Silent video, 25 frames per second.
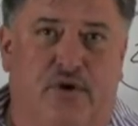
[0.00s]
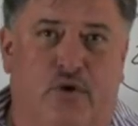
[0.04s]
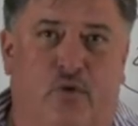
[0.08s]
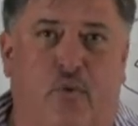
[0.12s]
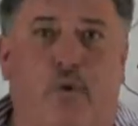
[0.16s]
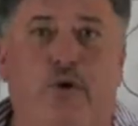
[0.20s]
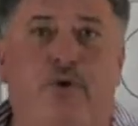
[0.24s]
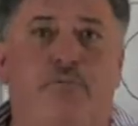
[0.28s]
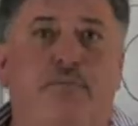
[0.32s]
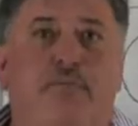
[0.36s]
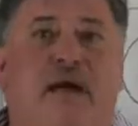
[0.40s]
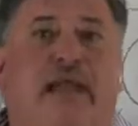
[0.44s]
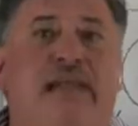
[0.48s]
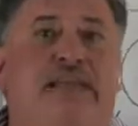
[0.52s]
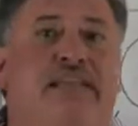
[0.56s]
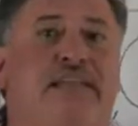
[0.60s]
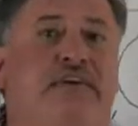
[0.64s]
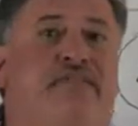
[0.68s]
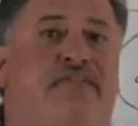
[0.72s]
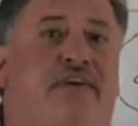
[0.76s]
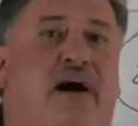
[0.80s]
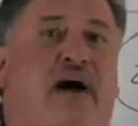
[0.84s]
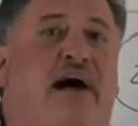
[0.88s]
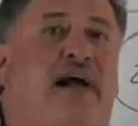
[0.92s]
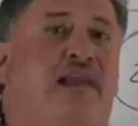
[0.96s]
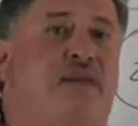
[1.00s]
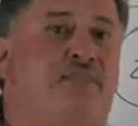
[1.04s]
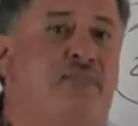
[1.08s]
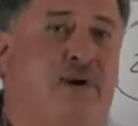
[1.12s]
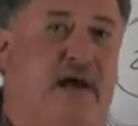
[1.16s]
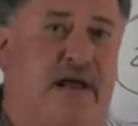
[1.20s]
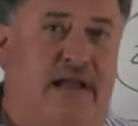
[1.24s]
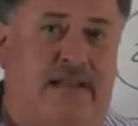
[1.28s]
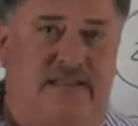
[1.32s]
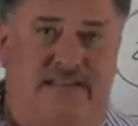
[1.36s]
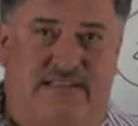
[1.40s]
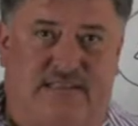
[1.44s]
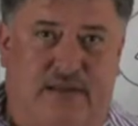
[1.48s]
we may divide
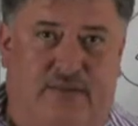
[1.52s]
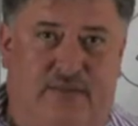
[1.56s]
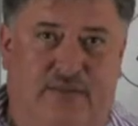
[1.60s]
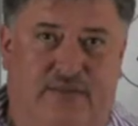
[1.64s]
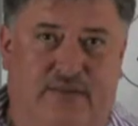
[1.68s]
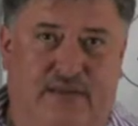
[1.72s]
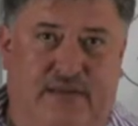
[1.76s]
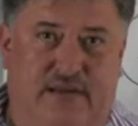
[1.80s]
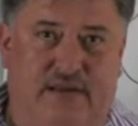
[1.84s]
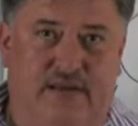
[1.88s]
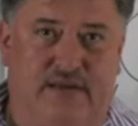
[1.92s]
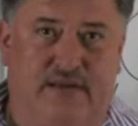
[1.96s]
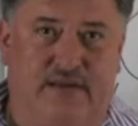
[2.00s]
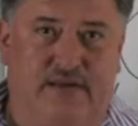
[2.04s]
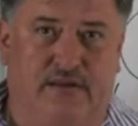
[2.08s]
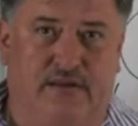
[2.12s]
by something,